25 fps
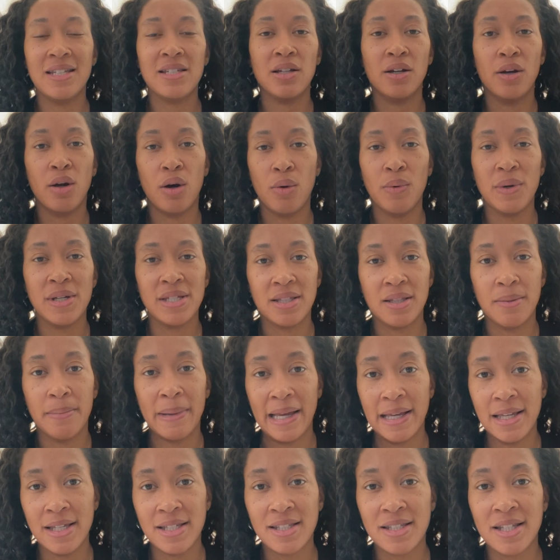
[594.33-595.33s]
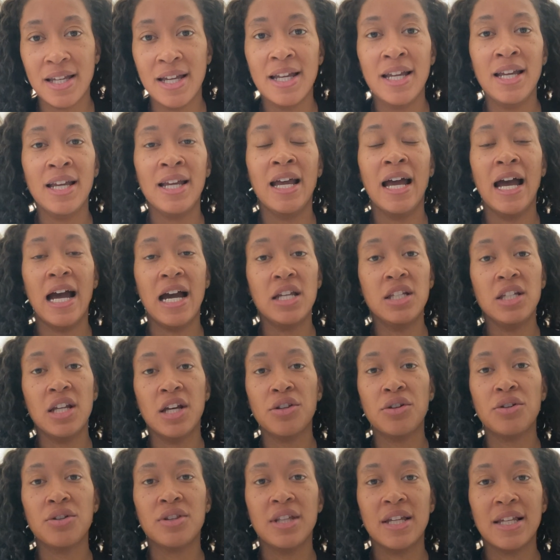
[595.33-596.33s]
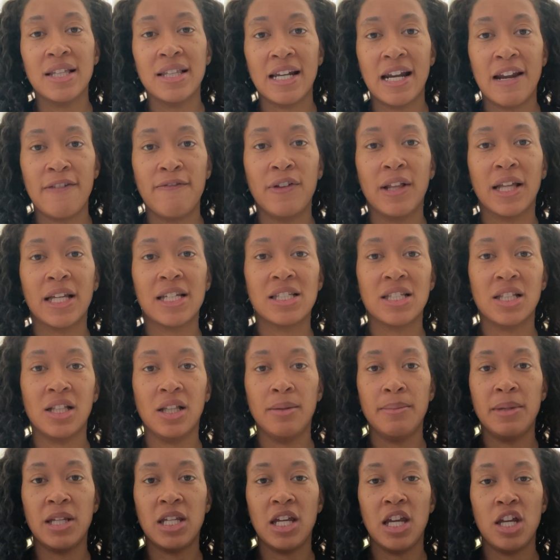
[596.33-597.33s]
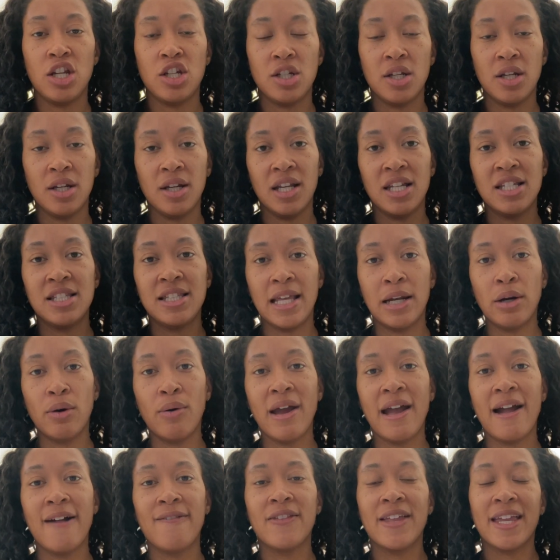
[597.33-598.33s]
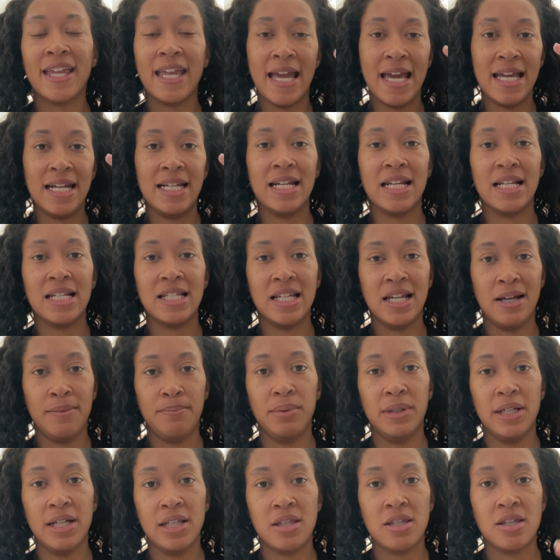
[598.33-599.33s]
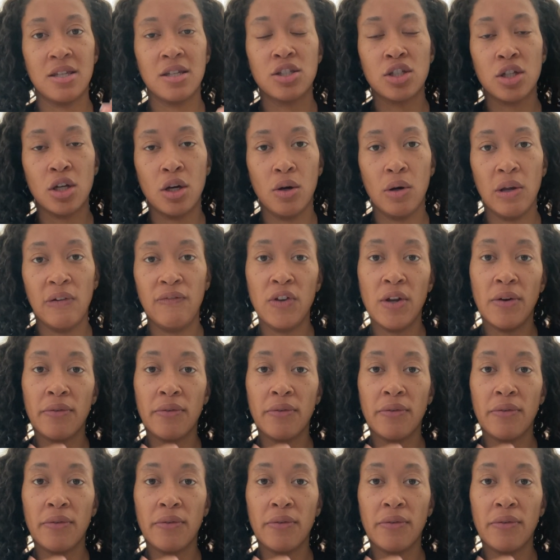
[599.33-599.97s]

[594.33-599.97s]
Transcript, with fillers: isn't always the best. Another thing that I feel like is a limitation is they don't have like editing templates. So if